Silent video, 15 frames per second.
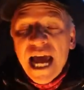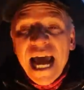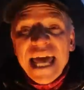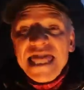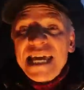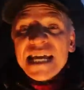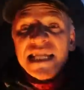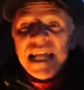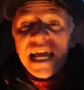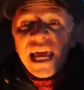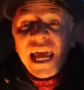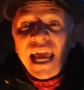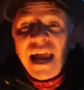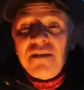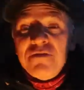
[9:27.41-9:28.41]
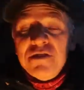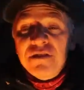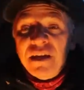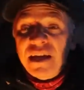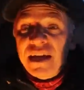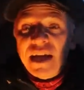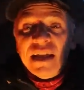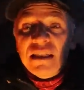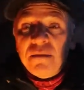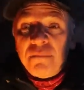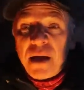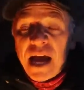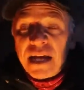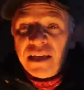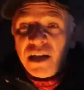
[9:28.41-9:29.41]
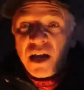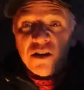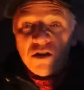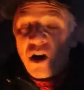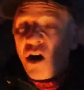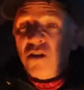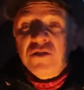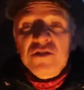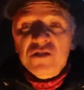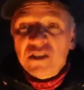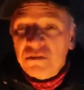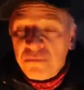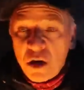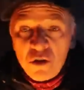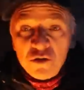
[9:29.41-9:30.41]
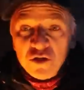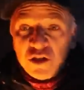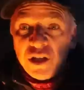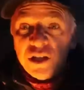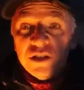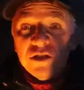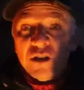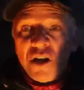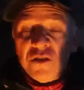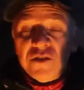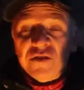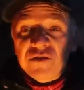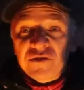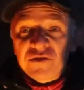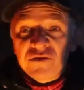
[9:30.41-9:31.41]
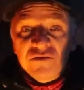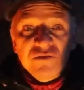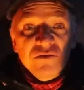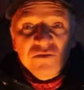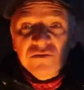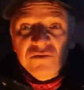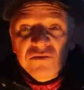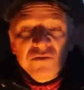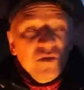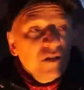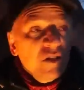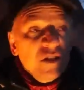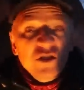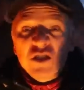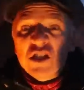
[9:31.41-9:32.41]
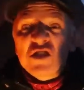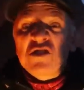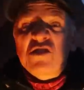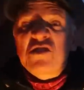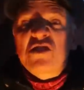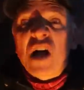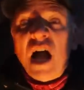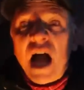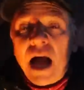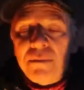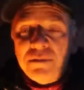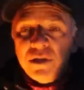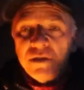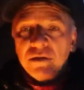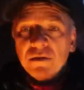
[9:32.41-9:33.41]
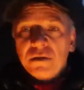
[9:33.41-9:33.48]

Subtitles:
And then everything in the backyard, all this commotion and all this, just stopped.